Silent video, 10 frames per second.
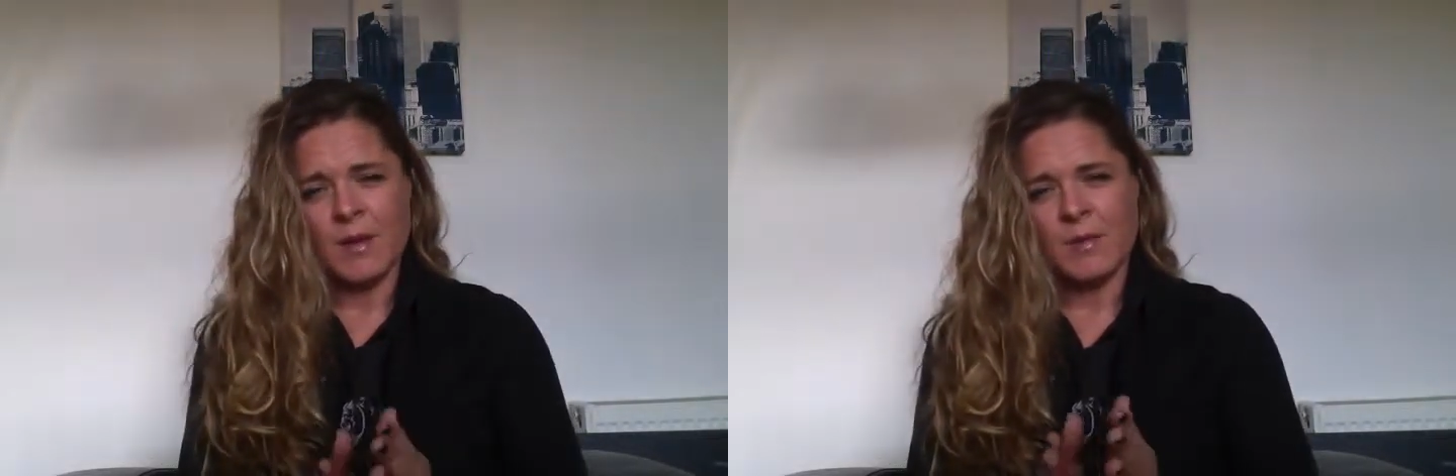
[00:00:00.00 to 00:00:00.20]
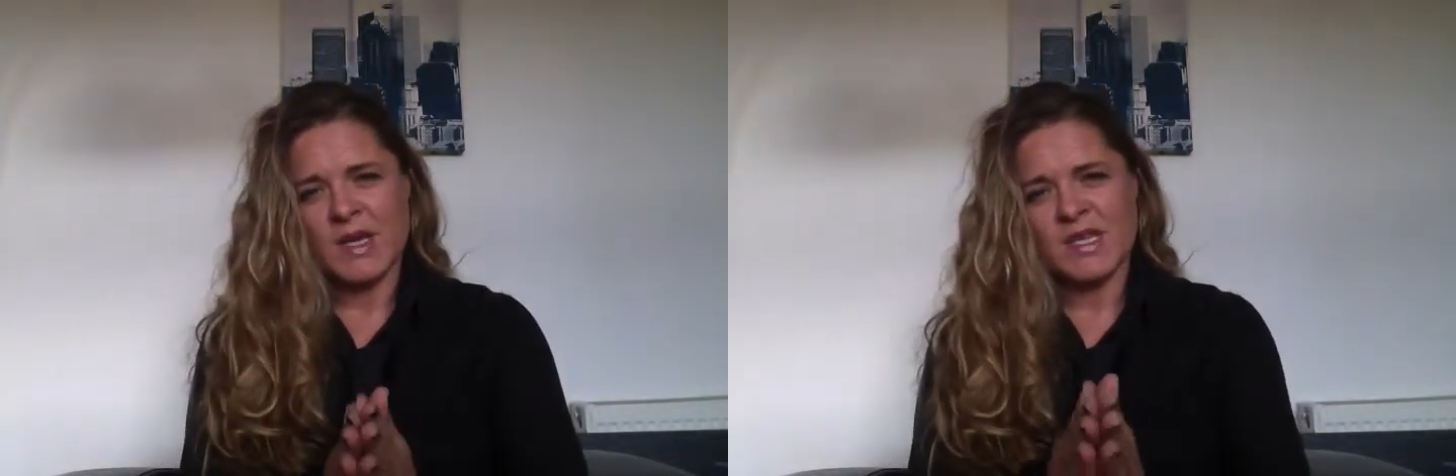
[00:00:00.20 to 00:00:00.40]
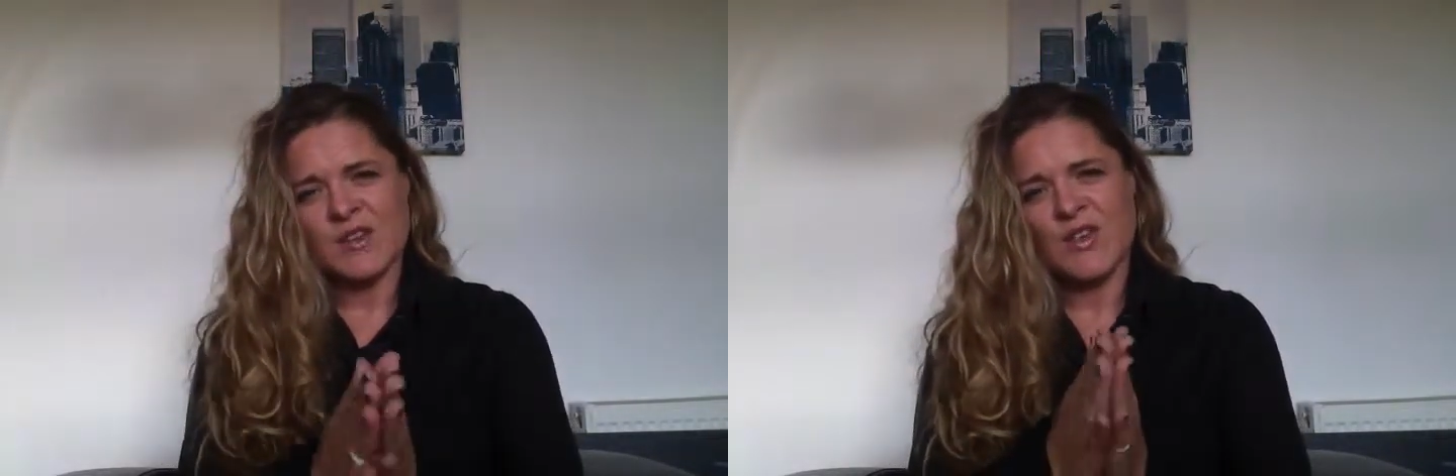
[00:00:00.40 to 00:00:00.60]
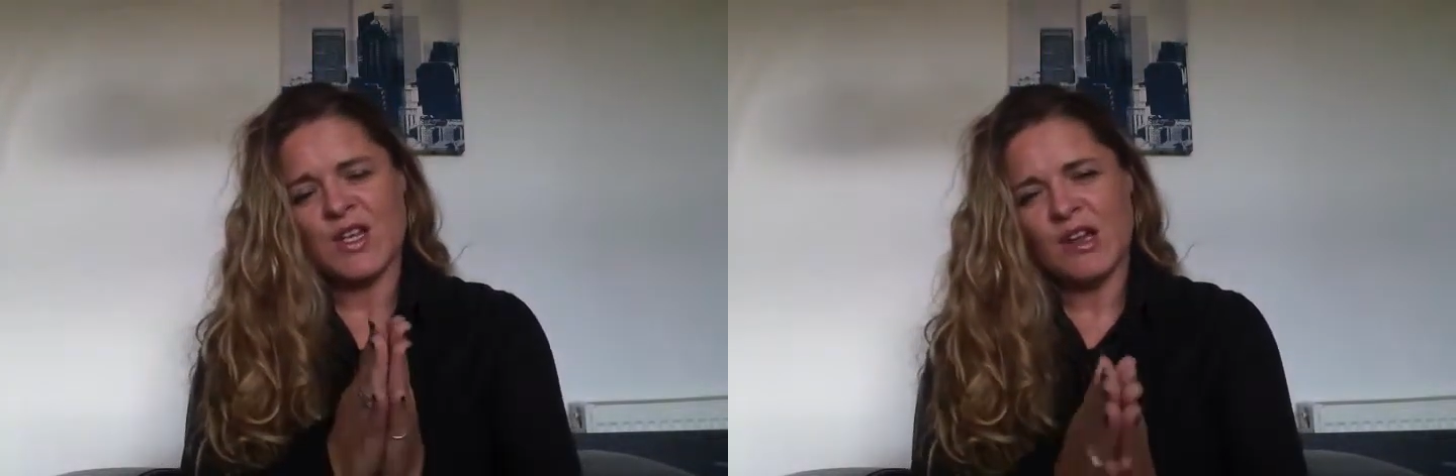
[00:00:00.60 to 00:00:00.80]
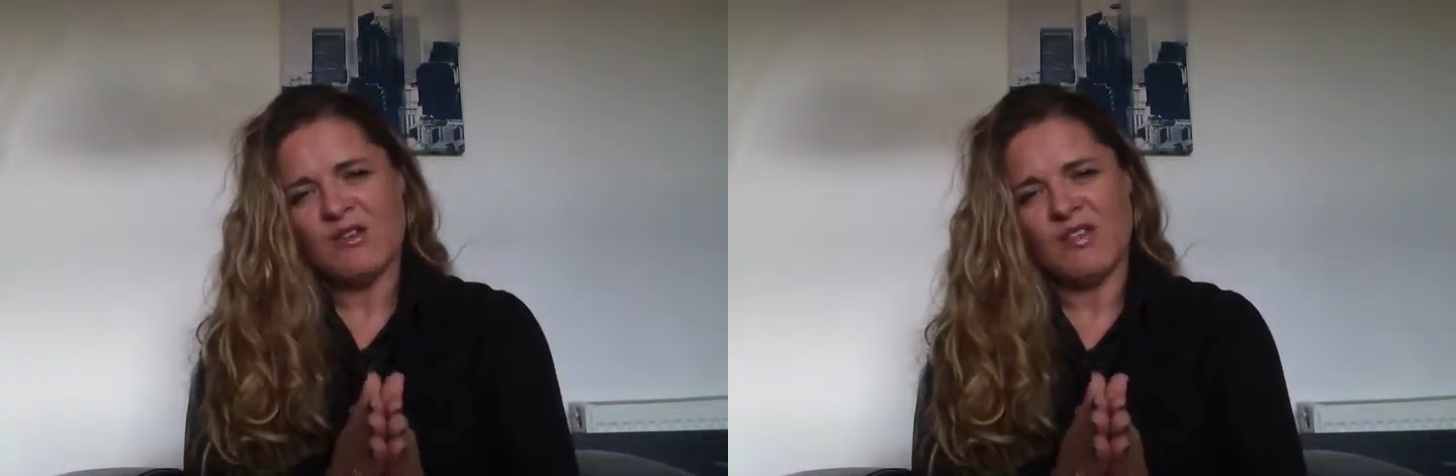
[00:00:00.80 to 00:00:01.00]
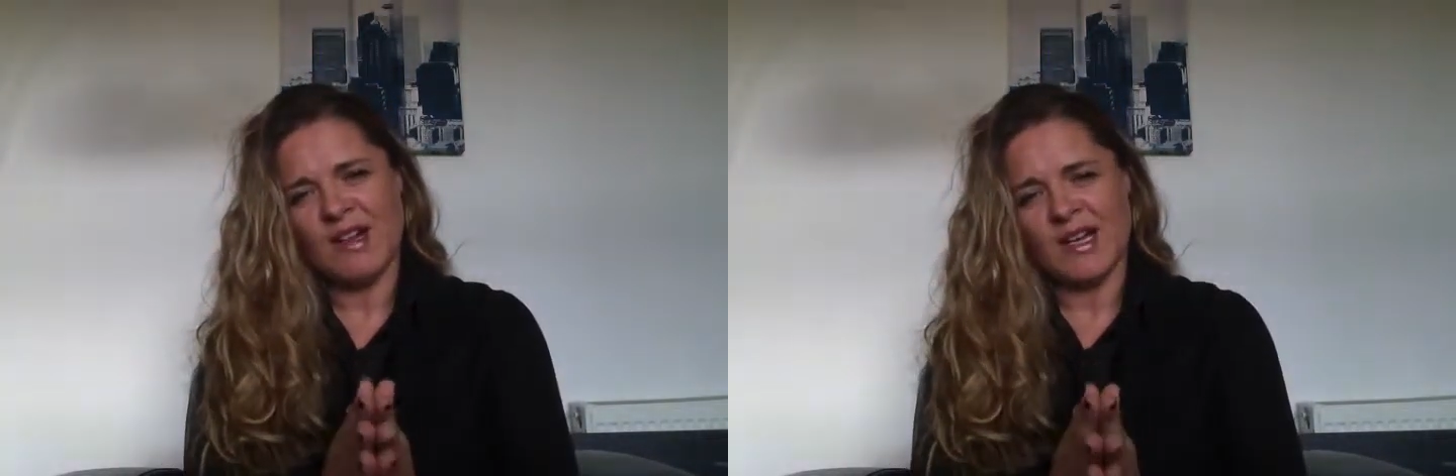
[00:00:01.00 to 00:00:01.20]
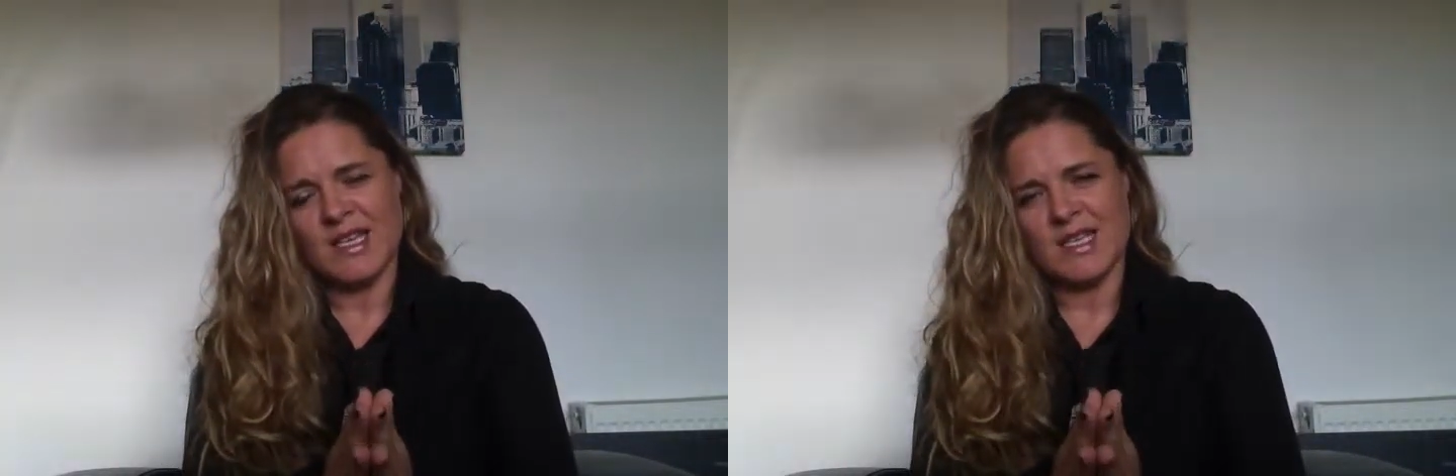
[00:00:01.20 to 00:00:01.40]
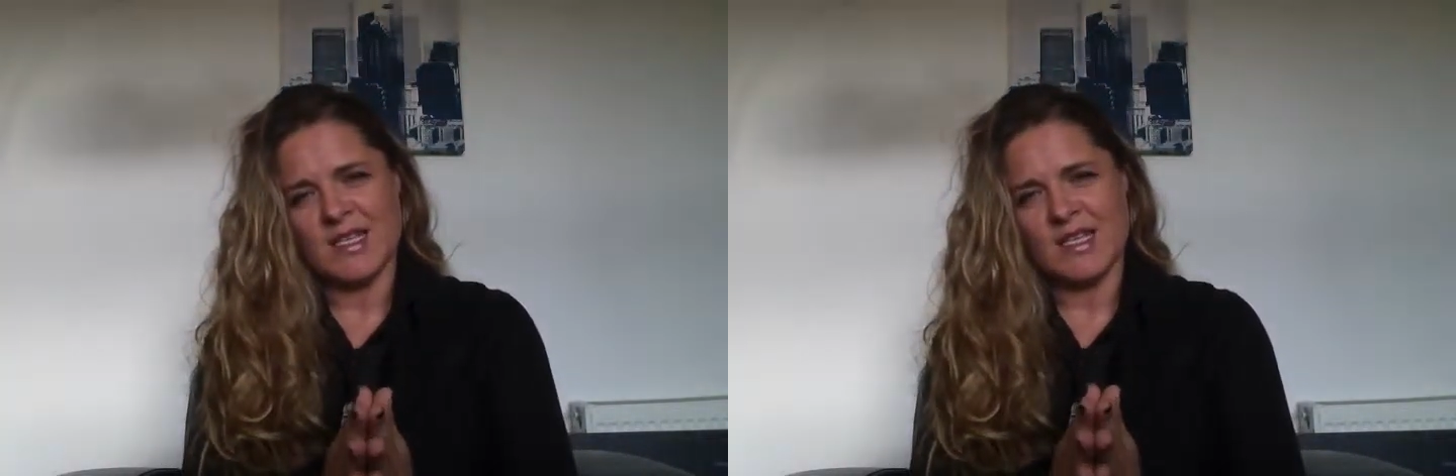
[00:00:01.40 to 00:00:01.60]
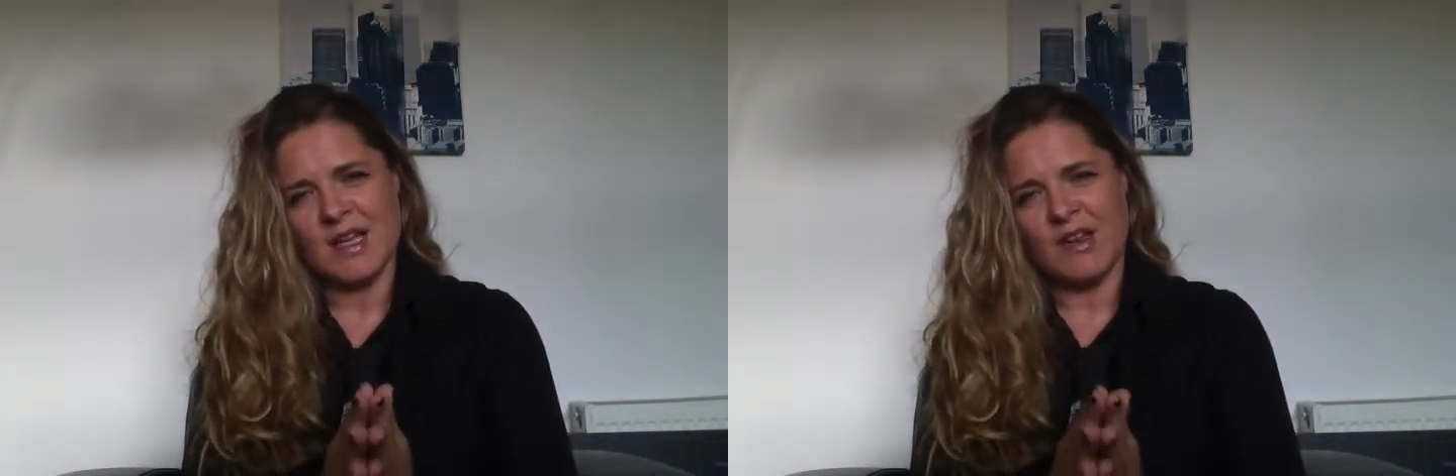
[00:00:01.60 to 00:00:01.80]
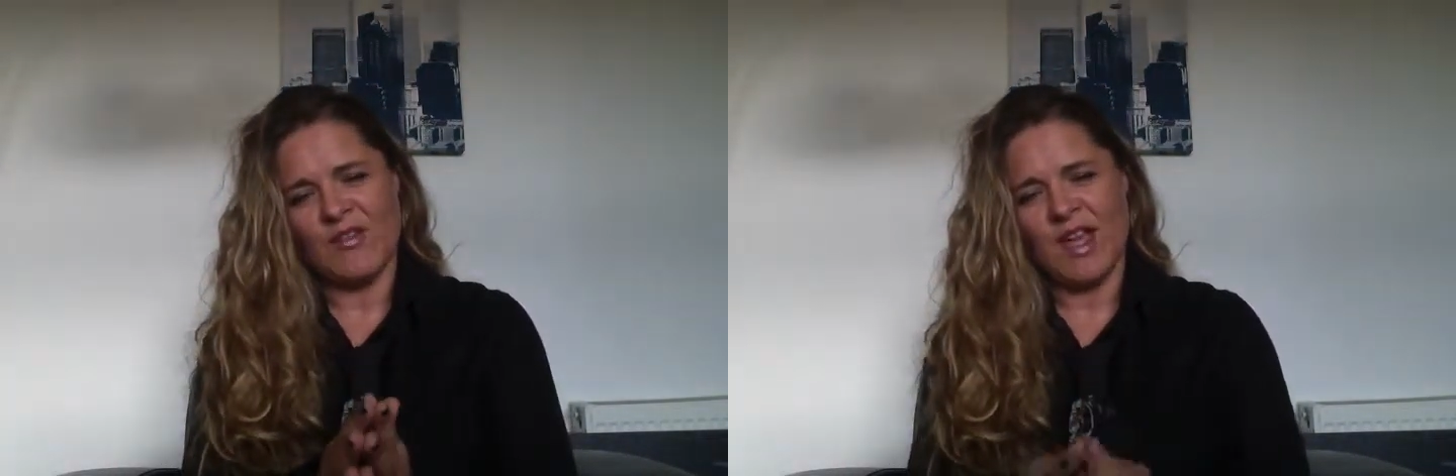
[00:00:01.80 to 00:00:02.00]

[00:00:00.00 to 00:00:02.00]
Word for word: Because if you don't feel like you deserve